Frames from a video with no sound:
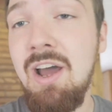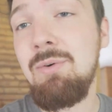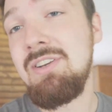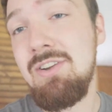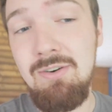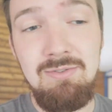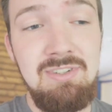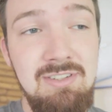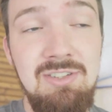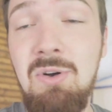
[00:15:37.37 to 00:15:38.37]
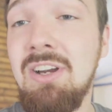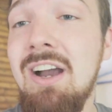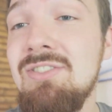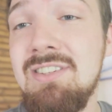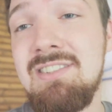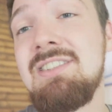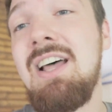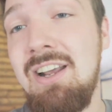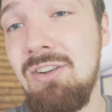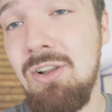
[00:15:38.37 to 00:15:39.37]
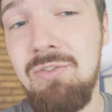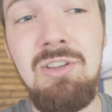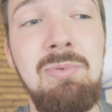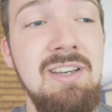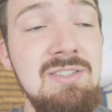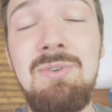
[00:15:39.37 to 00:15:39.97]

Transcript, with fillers: now we don't. So our couches slide all over the place.